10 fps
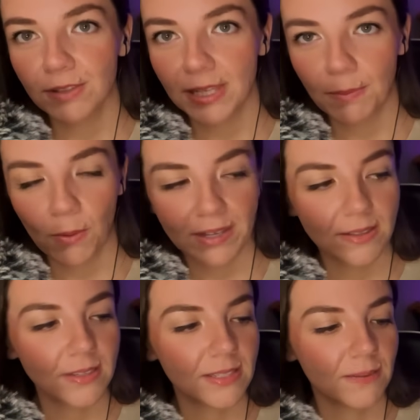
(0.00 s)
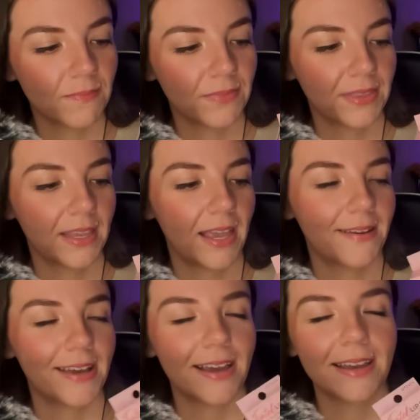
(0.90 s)
lip oils,
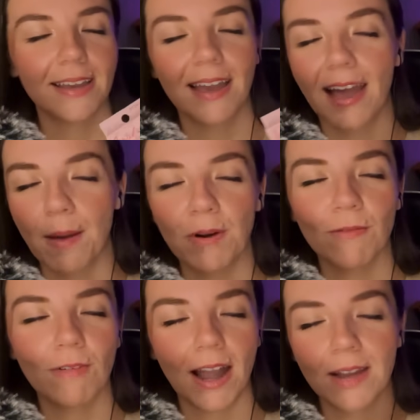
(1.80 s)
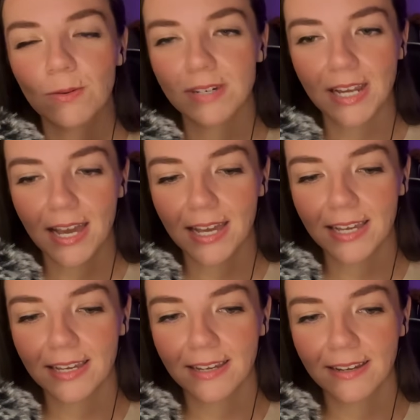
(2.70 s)
and I'm a ride or
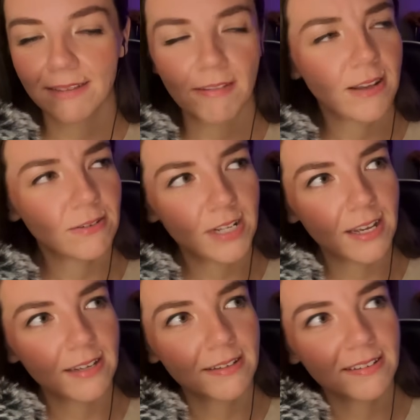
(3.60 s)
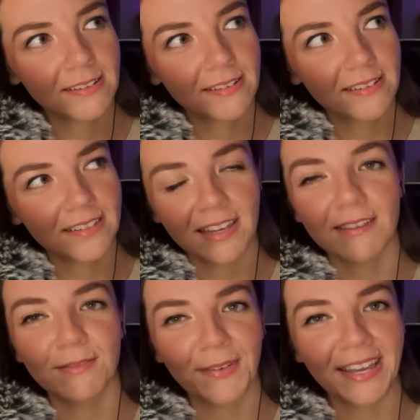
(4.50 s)
die, yeah,
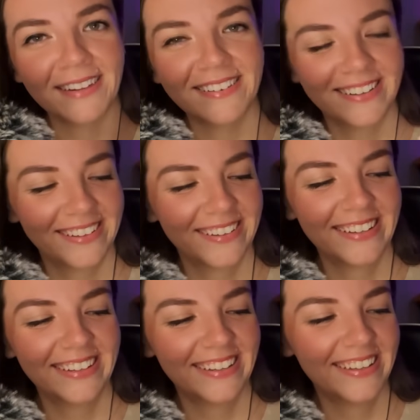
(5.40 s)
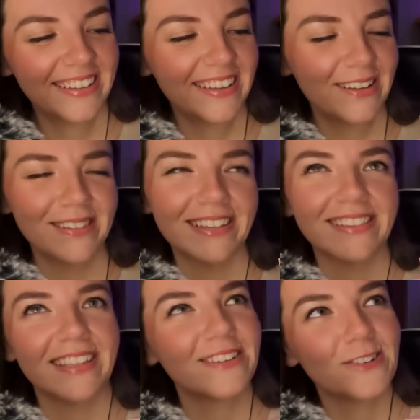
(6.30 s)
fan. So I guess
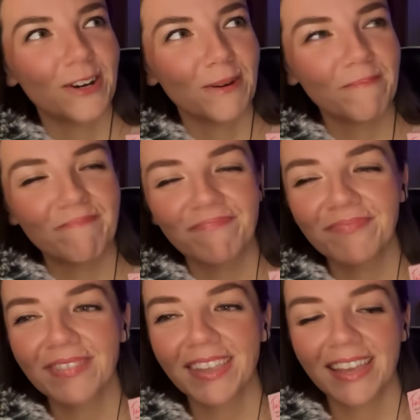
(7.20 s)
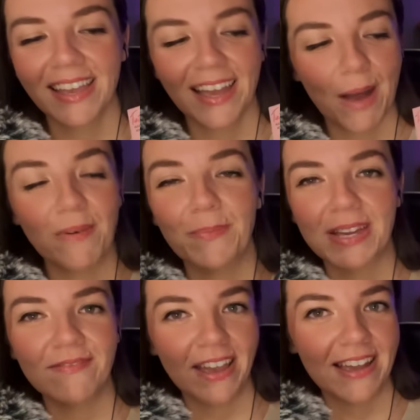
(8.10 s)
that's a term. I'm a
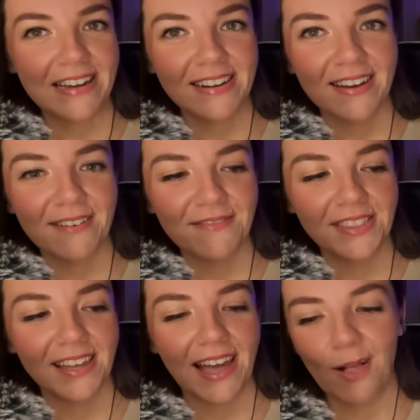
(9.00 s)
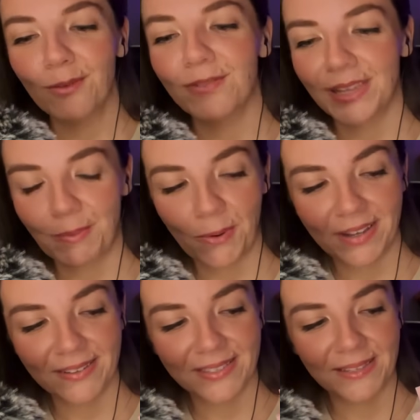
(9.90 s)
big fan of the e.l.f. lip
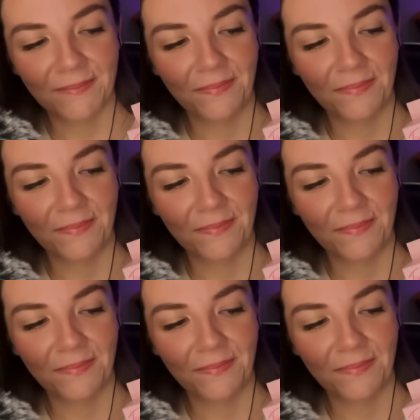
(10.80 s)
oils,